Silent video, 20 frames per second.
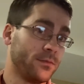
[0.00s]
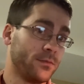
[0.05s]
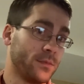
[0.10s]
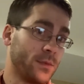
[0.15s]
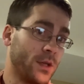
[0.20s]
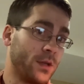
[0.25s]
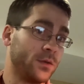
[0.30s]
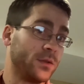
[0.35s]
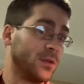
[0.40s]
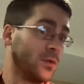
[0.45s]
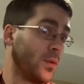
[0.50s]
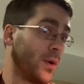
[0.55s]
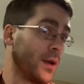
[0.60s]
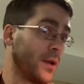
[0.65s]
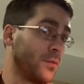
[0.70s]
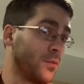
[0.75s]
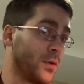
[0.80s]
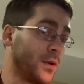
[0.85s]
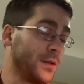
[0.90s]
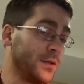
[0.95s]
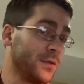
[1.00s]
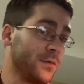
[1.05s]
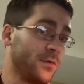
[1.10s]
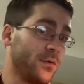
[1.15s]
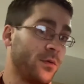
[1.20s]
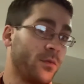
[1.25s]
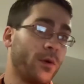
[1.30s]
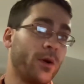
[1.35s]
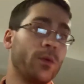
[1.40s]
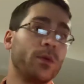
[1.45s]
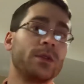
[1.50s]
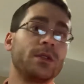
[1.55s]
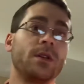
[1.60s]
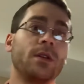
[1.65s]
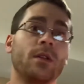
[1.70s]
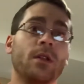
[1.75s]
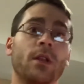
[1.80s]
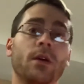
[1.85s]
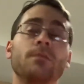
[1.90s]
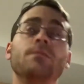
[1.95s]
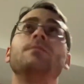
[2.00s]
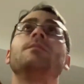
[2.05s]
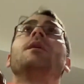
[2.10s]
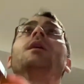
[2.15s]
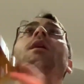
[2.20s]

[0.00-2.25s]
It was a wedding present for my whiskey club.